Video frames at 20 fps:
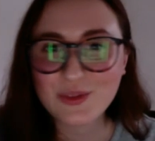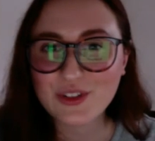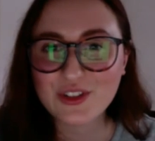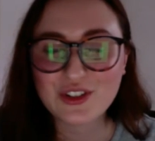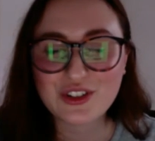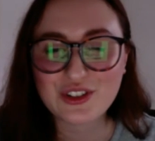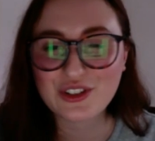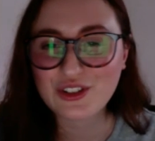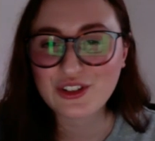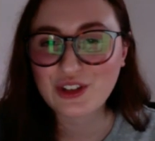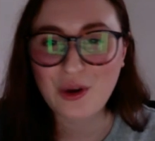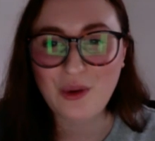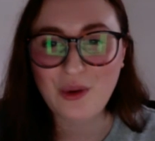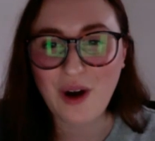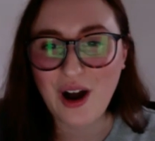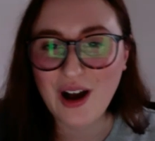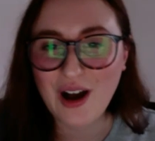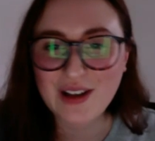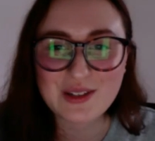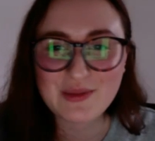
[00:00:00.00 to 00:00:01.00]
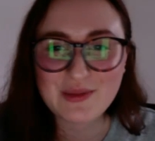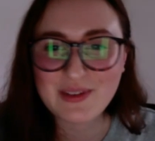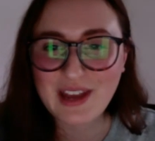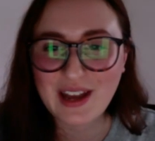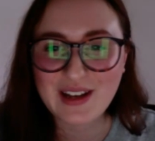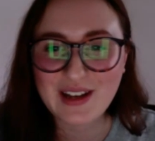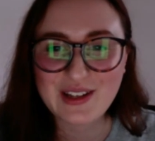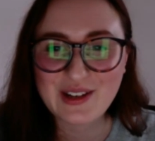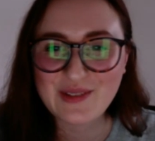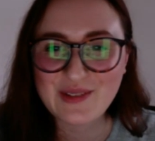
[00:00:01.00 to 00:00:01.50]
It was just so awesome
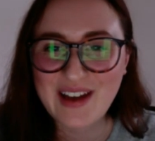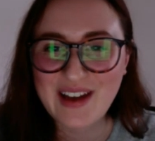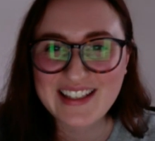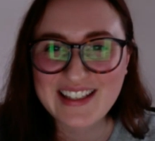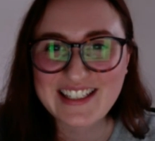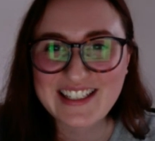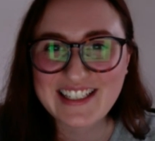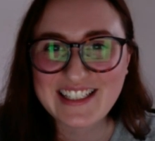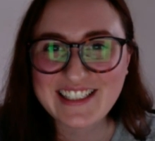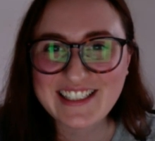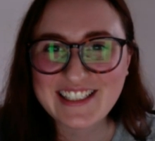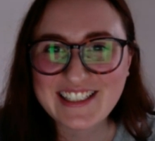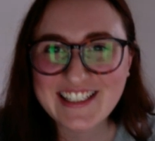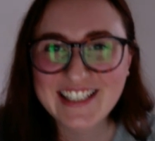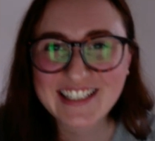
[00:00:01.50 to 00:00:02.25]
getting your message.